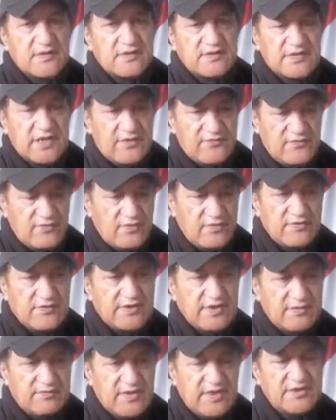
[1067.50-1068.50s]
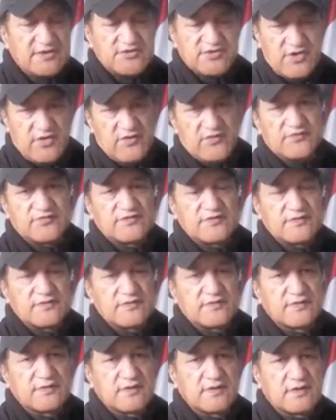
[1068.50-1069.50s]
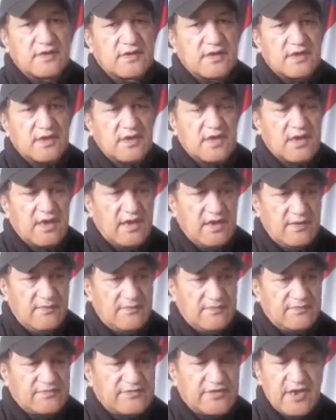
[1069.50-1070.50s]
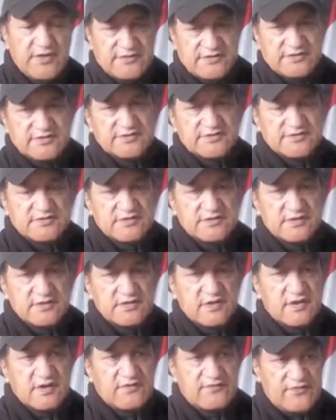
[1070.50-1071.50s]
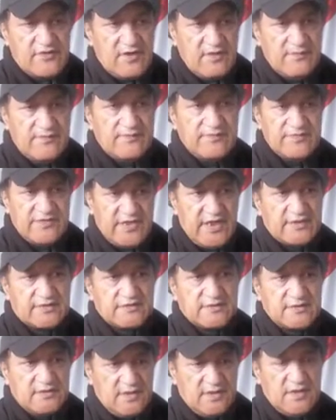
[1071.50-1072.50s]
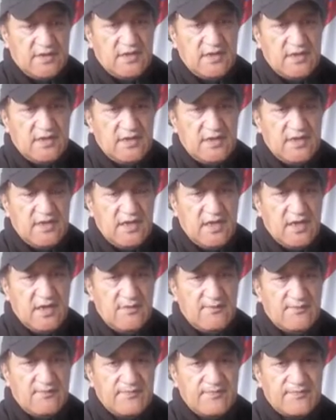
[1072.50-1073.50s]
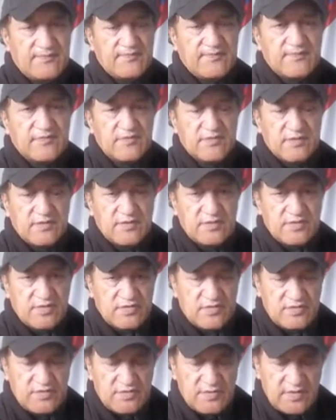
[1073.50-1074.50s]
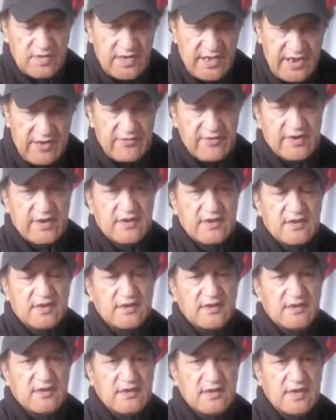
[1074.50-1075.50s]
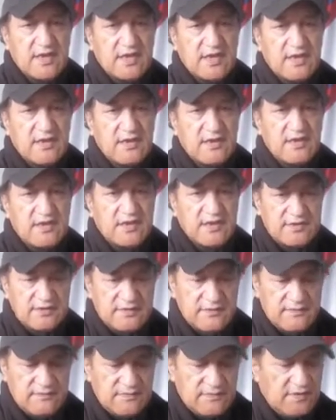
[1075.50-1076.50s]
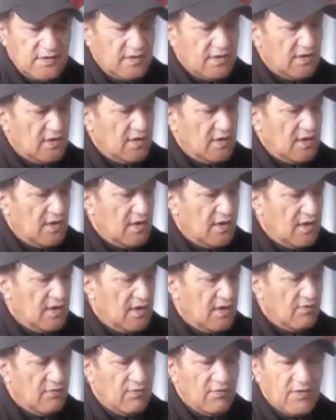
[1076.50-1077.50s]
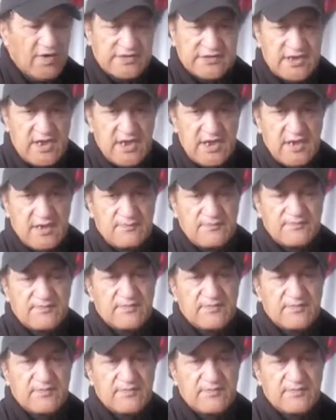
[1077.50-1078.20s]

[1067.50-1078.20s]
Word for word: they've already been served um, notice from that um, hearing uh, in uh, Waitaha